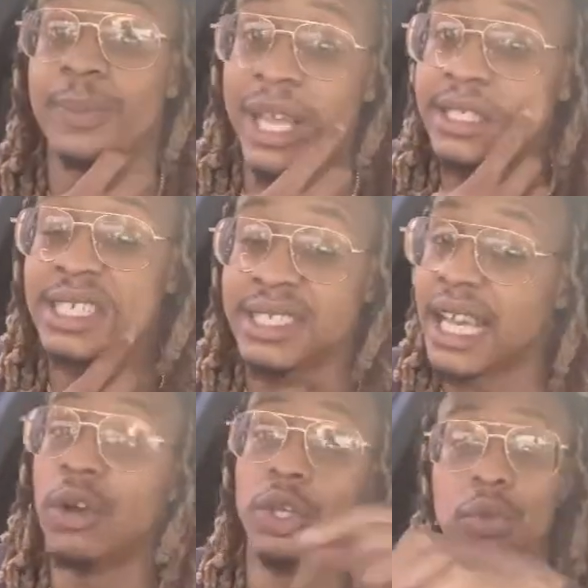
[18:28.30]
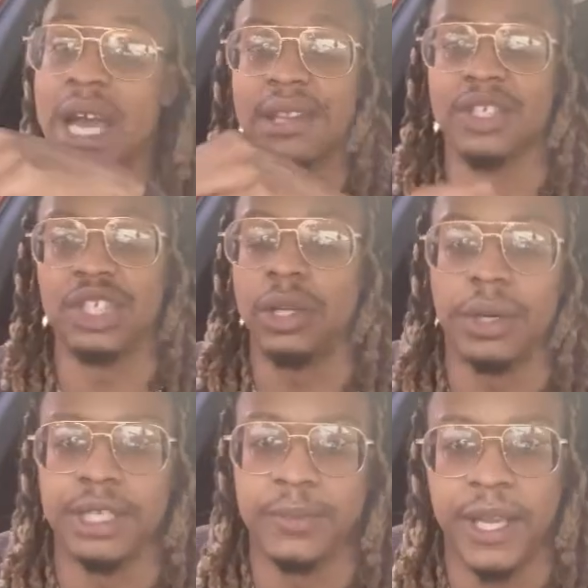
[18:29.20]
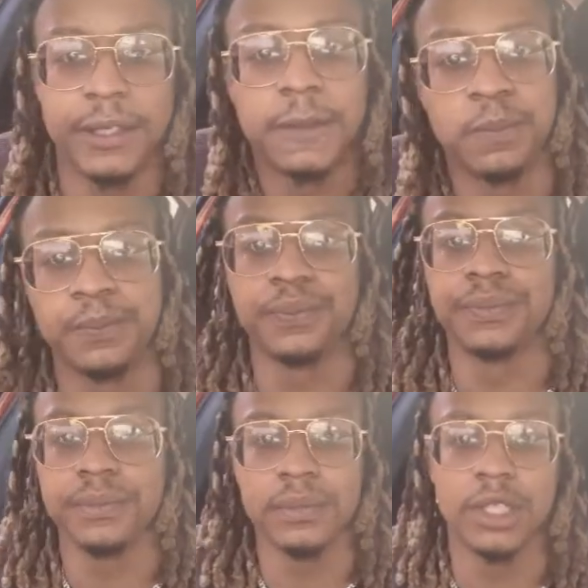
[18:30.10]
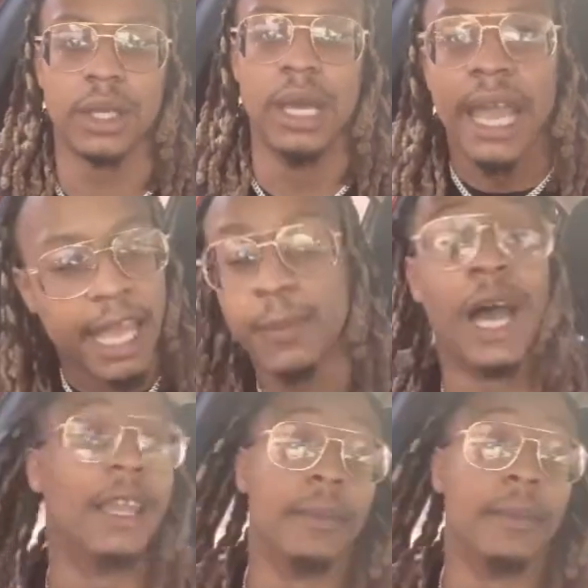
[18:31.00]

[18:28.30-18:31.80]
bitch, then tell you not to cheat on his bitch. He probably